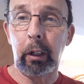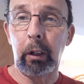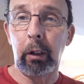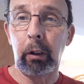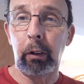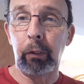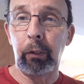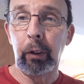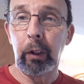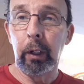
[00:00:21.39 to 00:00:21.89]

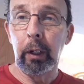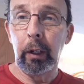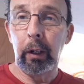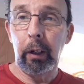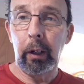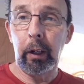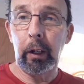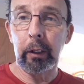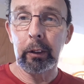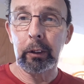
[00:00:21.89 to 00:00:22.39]
of
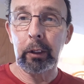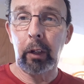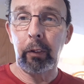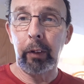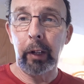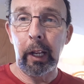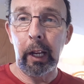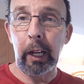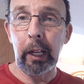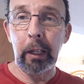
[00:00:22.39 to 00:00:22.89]

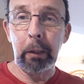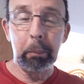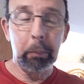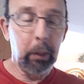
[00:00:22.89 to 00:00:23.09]
7A.